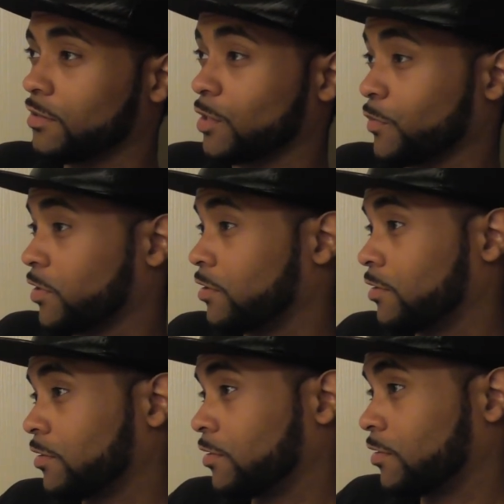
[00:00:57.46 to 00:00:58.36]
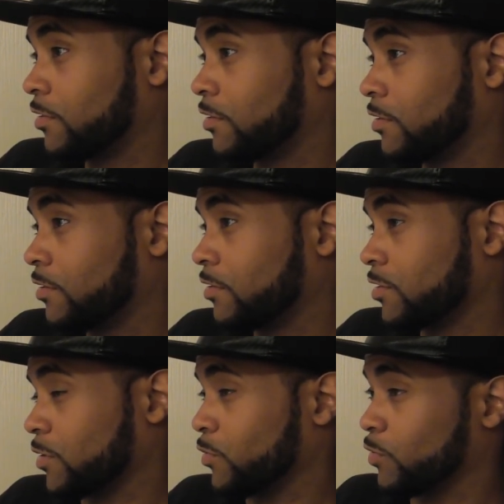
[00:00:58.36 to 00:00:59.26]
something,
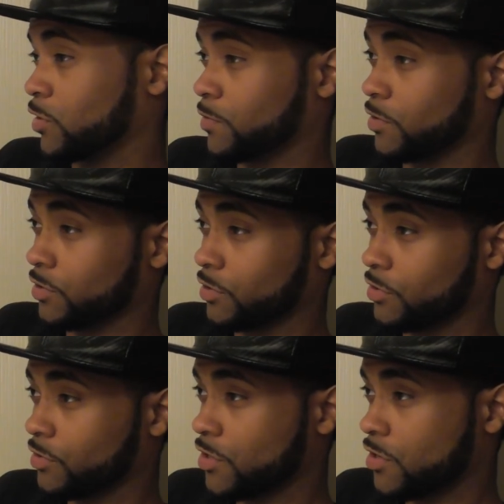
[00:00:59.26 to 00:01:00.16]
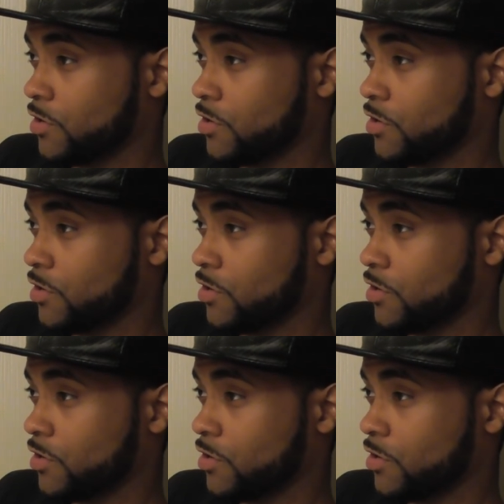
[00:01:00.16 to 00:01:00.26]
something you weren't supposed to do?